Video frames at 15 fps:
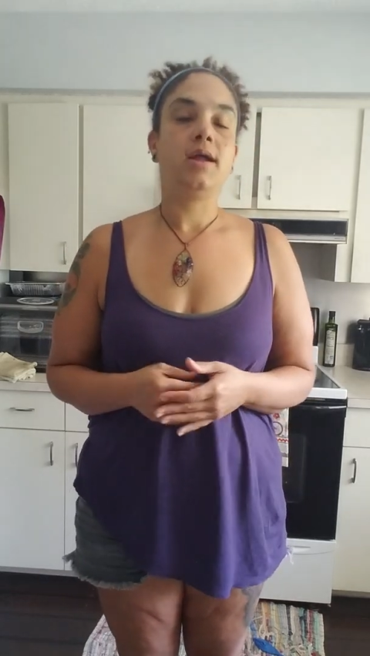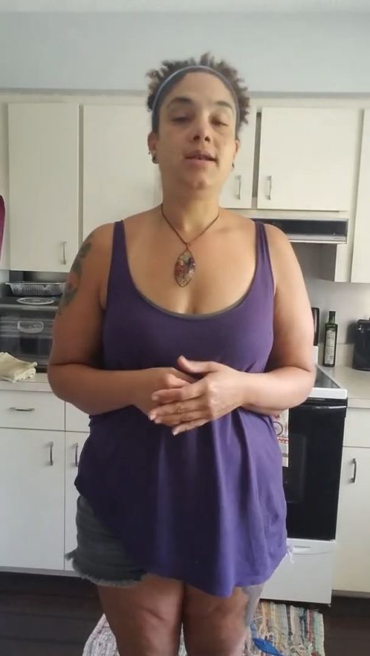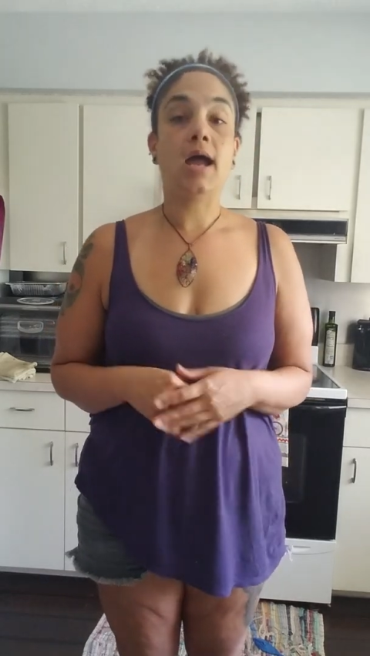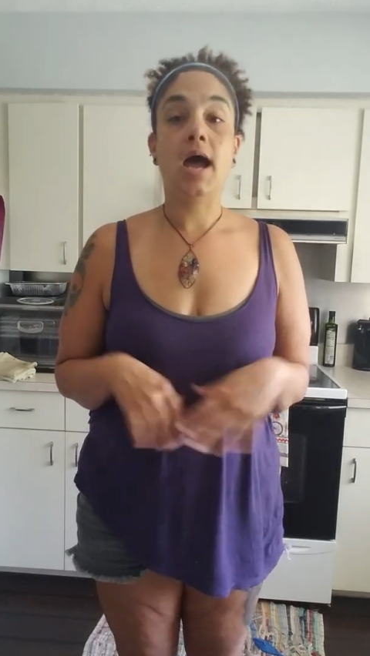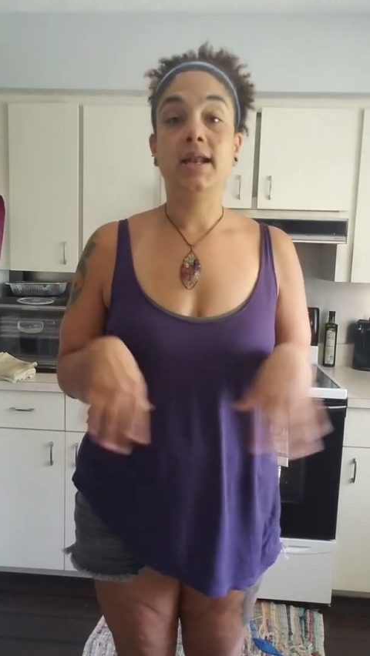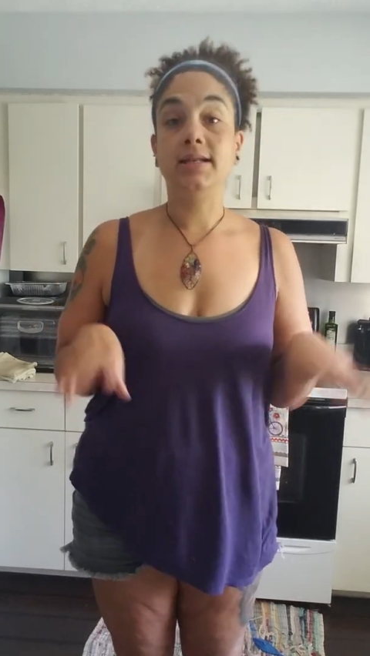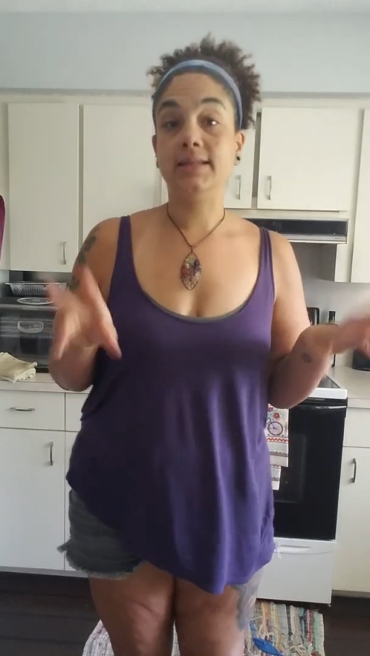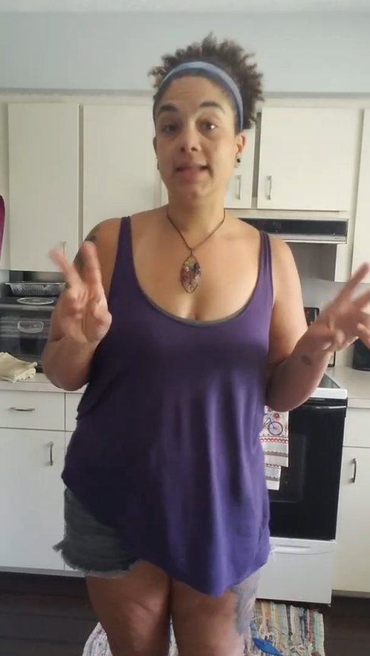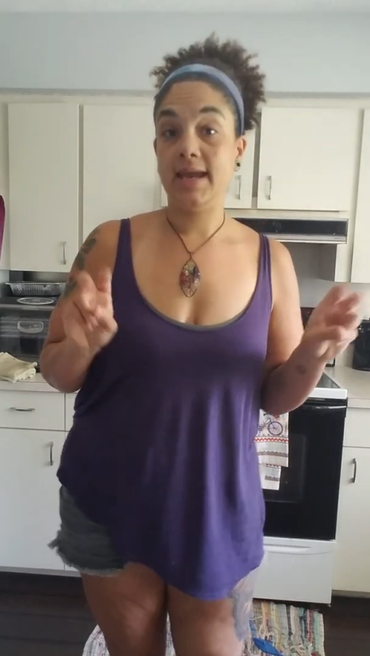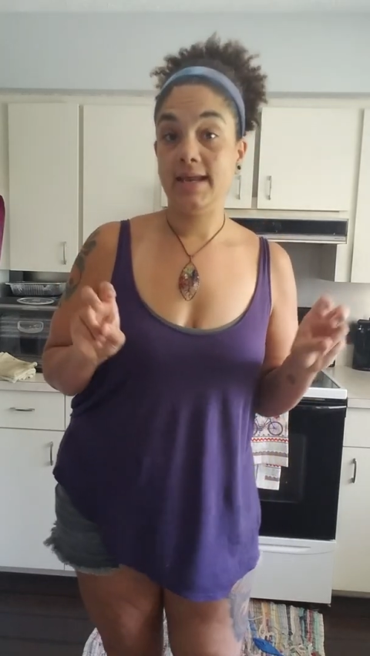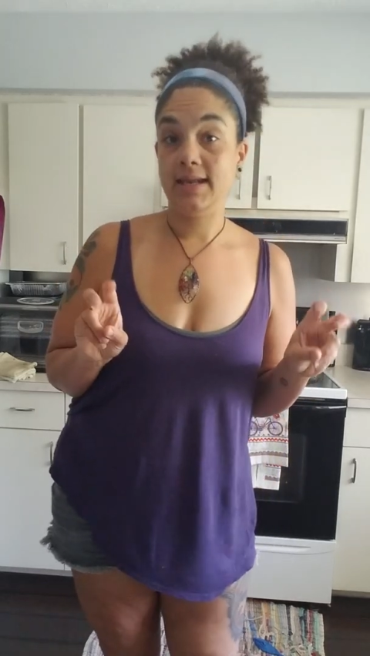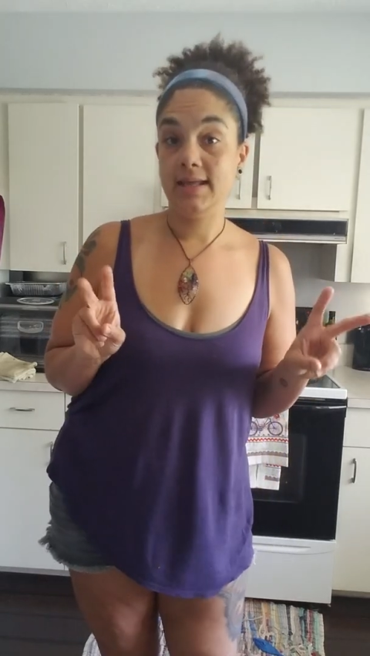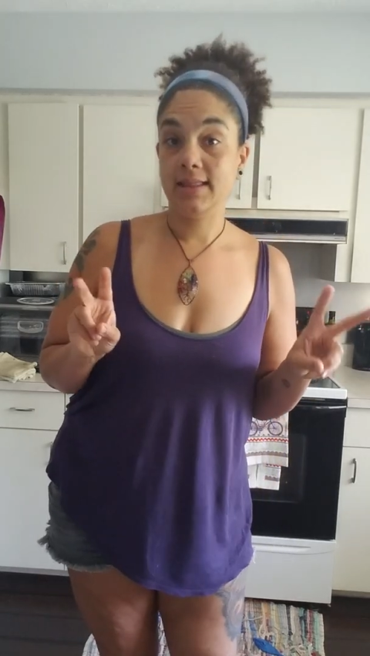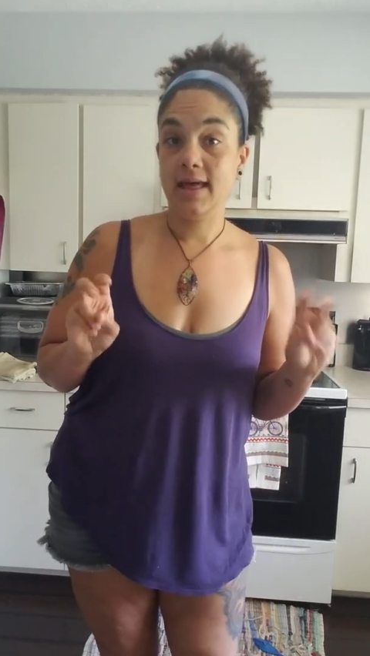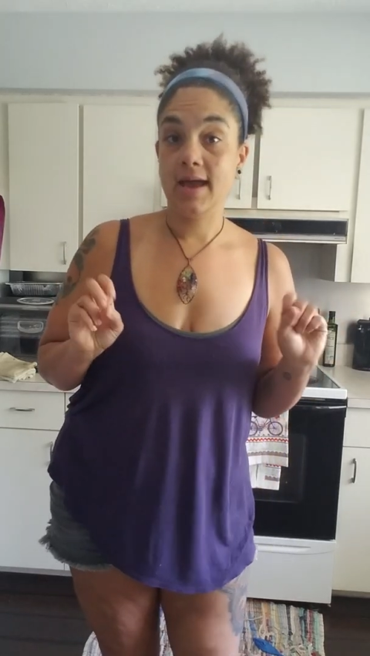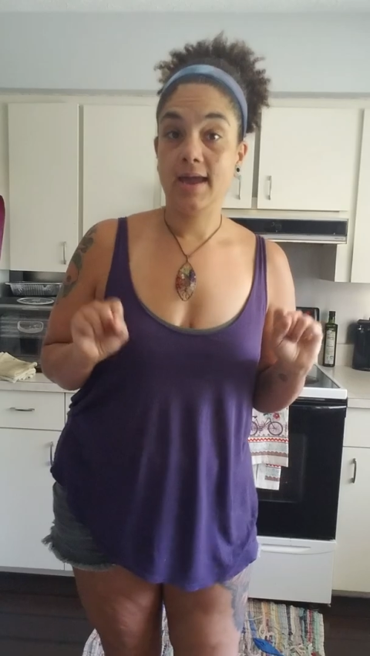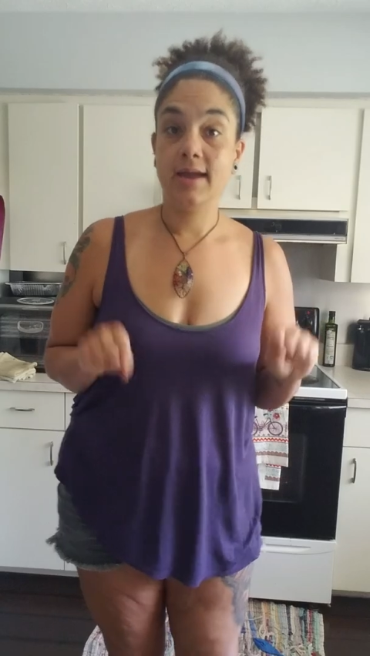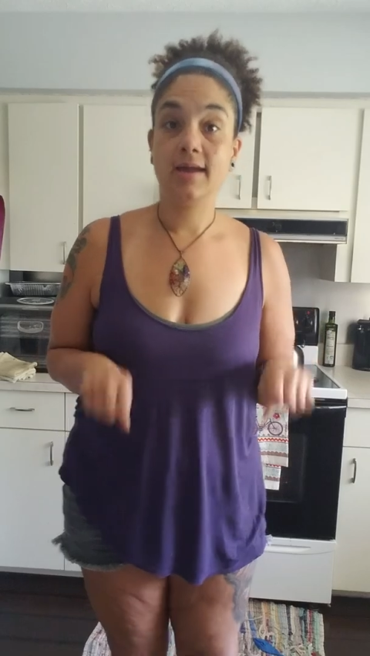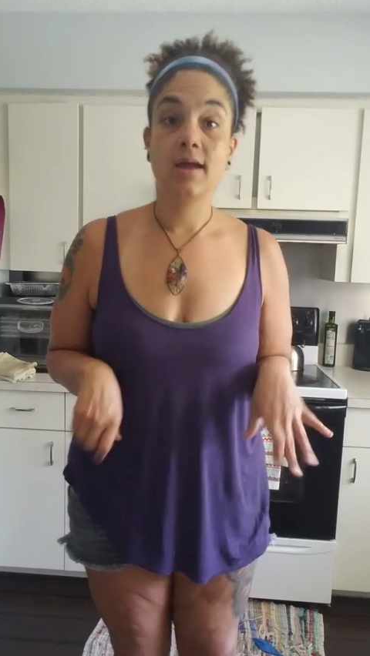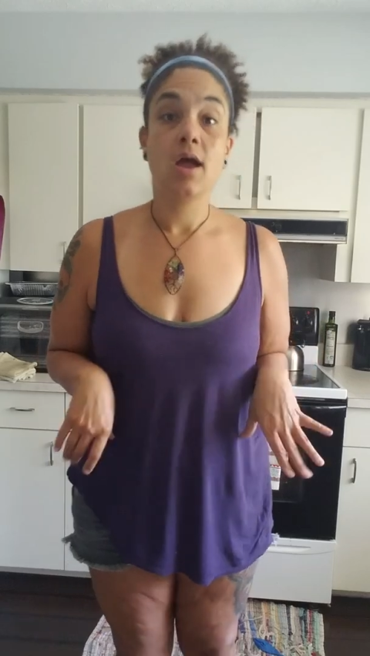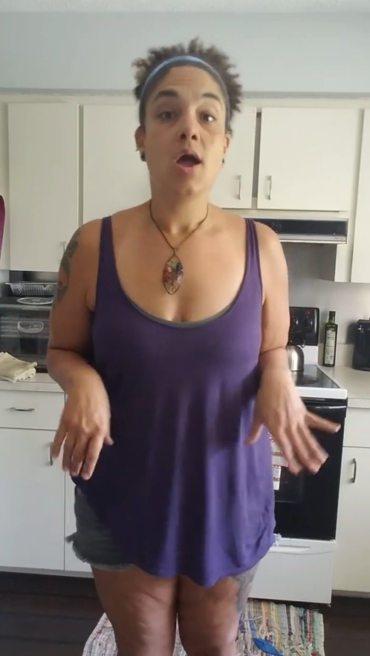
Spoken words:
not ladylike.